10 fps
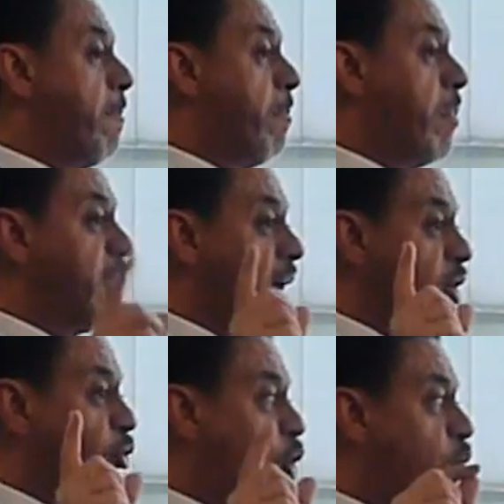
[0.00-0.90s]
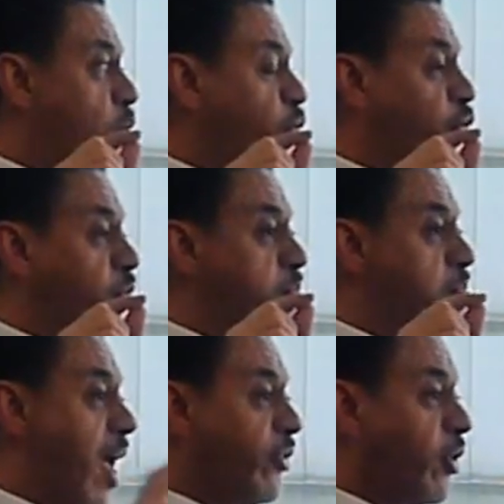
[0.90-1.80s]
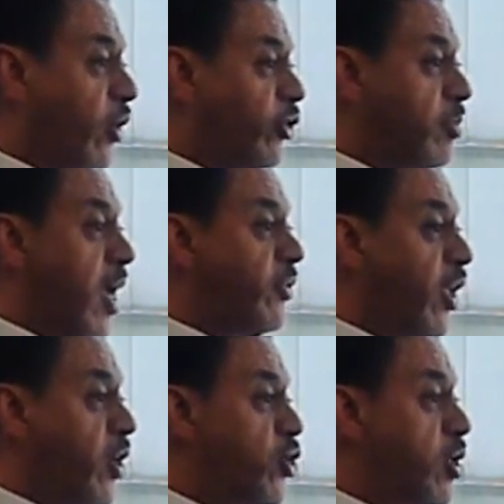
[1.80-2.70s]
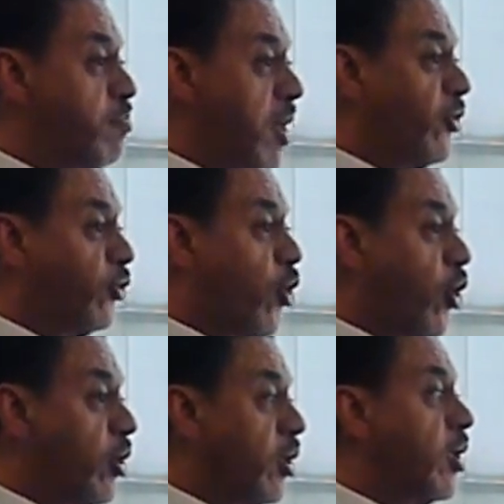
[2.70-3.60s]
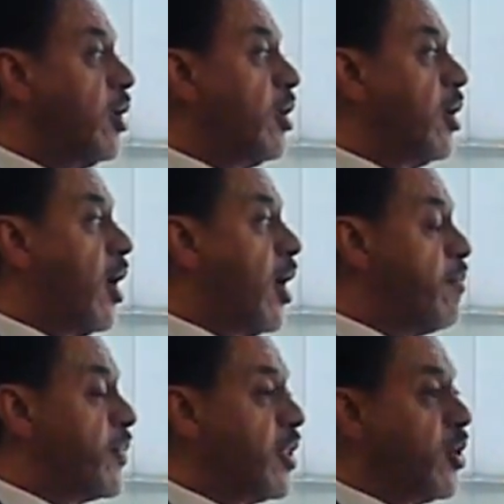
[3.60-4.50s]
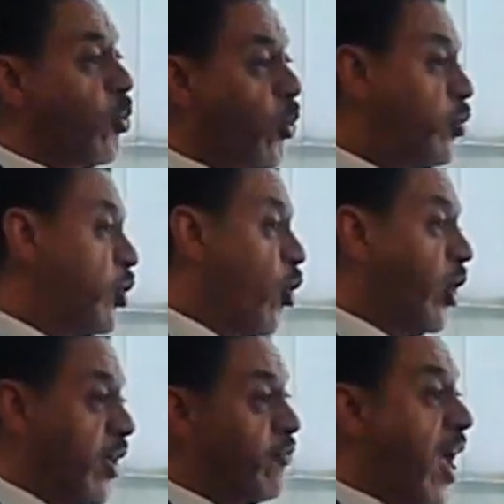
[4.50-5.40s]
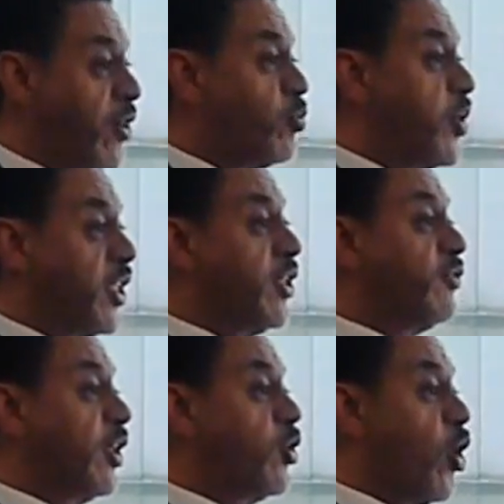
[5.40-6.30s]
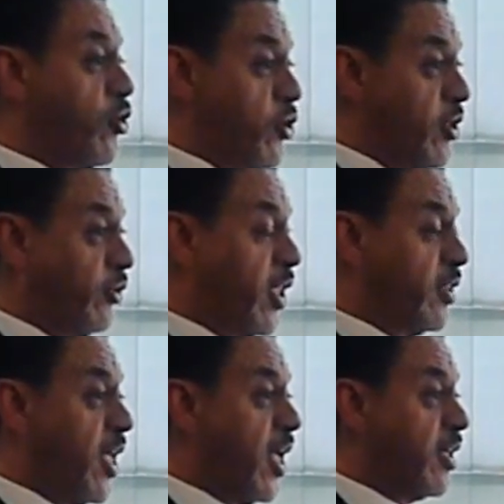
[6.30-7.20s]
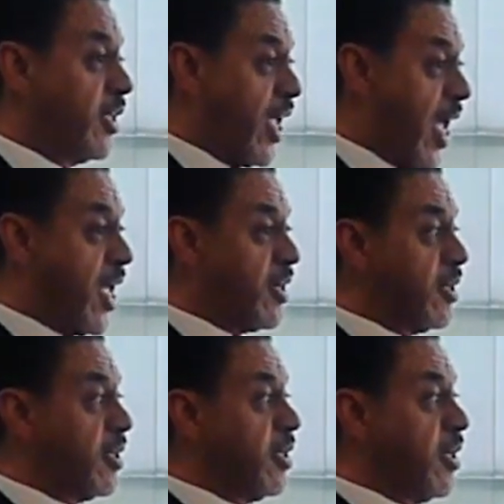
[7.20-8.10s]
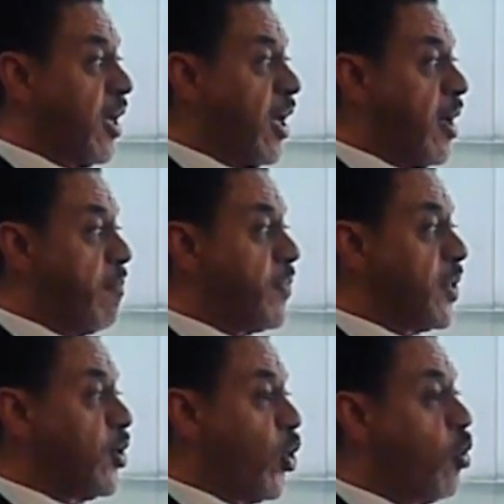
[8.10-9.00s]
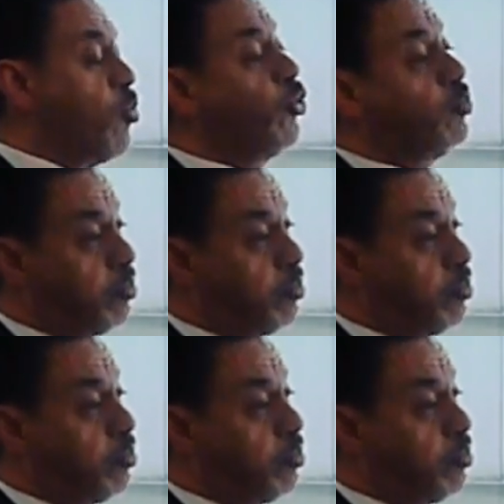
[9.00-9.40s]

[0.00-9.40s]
But that is almost mass customization based on what we call advanced predictive technologies that then can almost